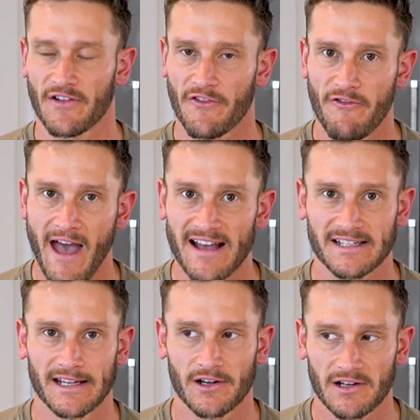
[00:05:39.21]
If you're
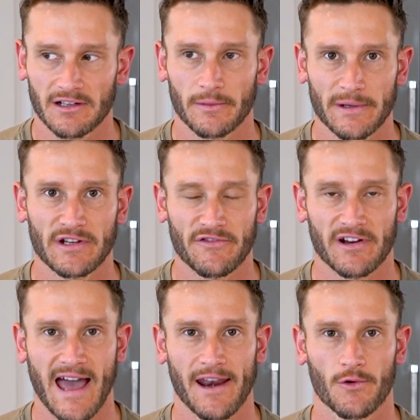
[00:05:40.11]
fasting, you're in a little bit of a
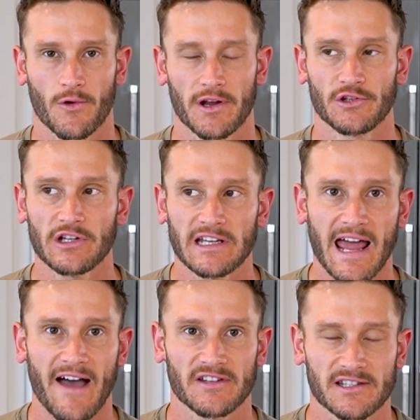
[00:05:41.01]
different category. You need
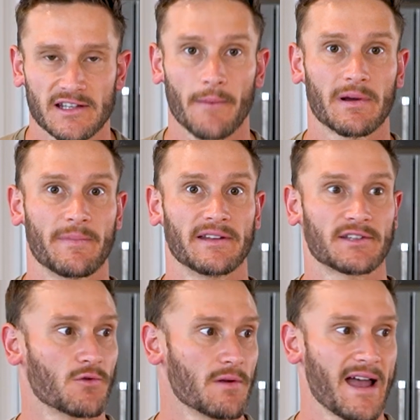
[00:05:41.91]
to have some
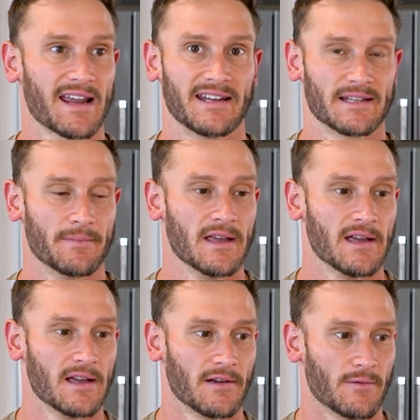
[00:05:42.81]
compensatory mechanism
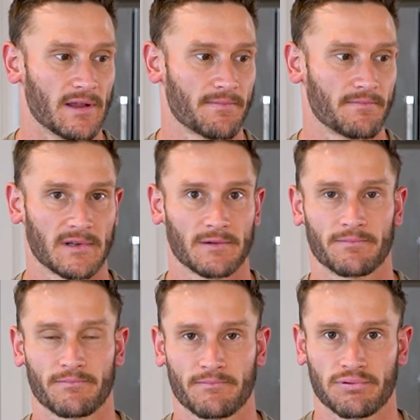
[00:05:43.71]
with, you
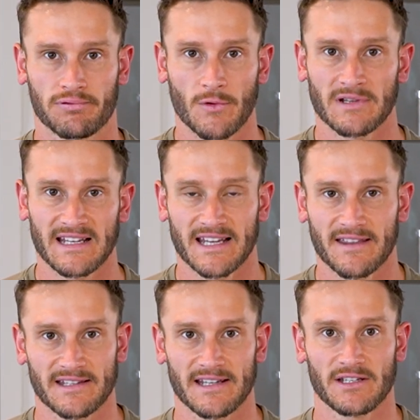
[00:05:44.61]
know, protein
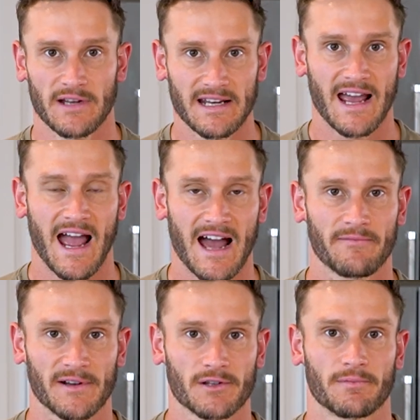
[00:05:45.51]
synthesis. You need to
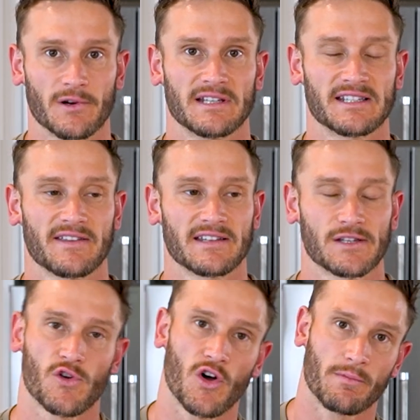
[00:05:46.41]
have muscle protein
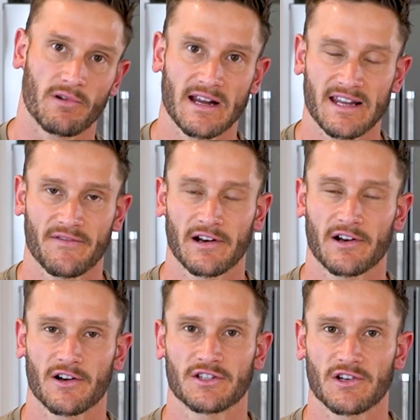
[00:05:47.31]
synthesis for all the breakdown that
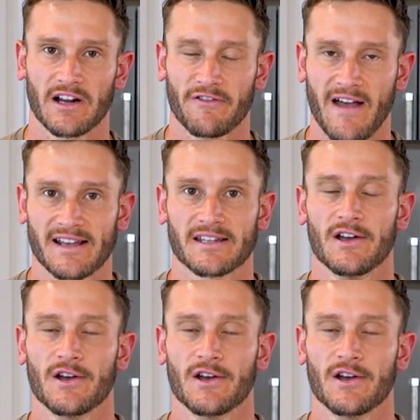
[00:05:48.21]
occurs during a fast.